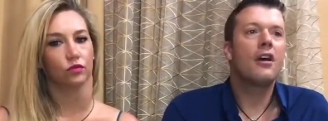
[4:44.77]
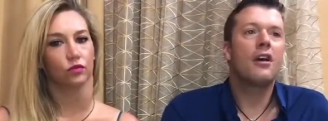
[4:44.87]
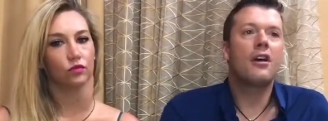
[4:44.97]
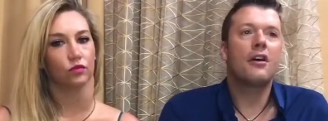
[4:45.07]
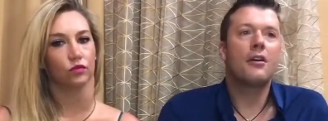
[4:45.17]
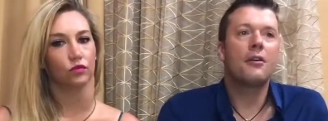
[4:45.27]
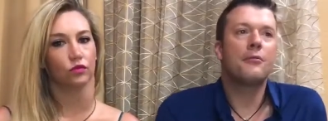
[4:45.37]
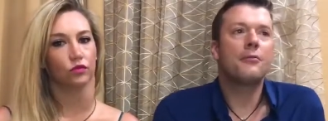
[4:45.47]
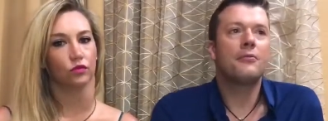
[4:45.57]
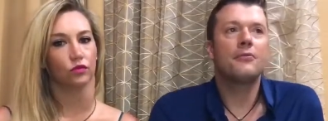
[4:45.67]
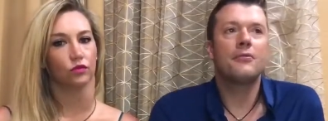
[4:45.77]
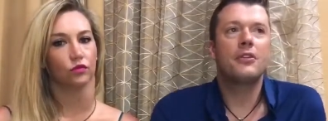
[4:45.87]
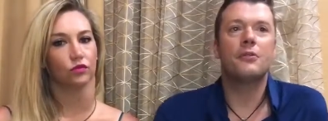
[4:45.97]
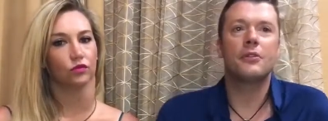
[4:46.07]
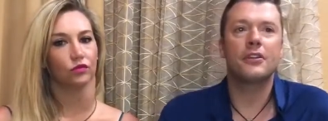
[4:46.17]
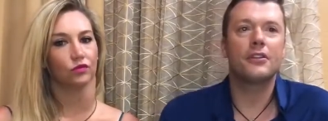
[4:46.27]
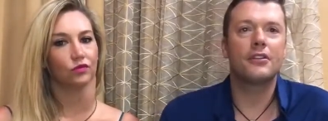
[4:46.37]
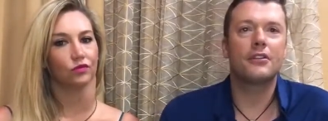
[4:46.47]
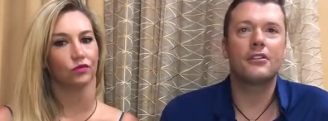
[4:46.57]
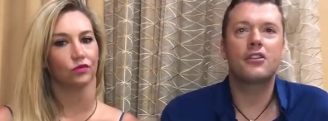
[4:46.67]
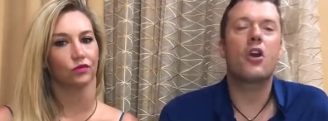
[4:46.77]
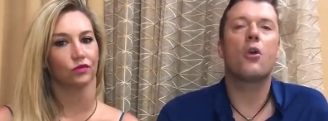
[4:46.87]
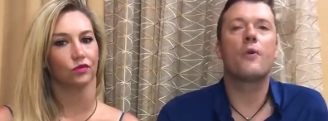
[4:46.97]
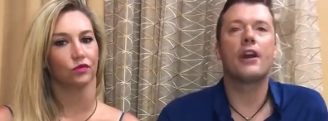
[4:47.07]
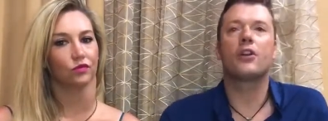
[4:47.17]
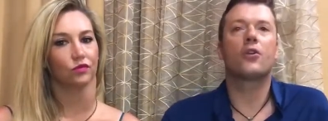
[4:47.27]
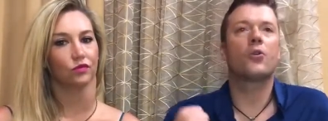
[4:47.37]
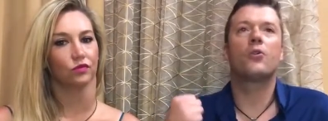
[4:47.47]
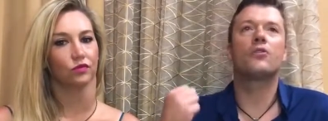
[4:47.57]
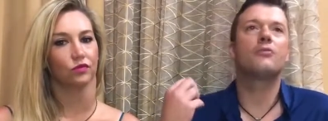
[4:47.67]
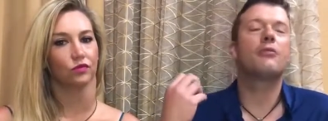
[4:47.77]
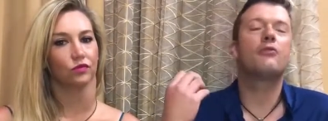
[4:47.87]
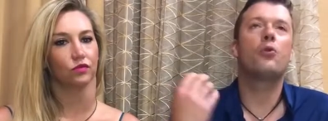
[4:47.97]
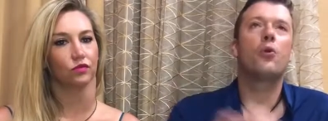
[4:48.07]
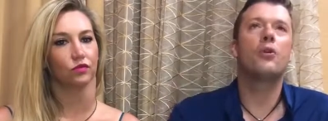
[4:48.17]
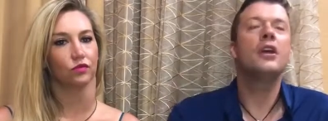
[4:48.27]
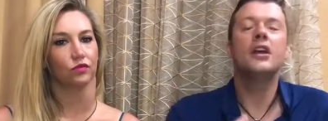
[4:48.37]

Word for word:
Speaker 1: um, you're in a, a car wreck or before,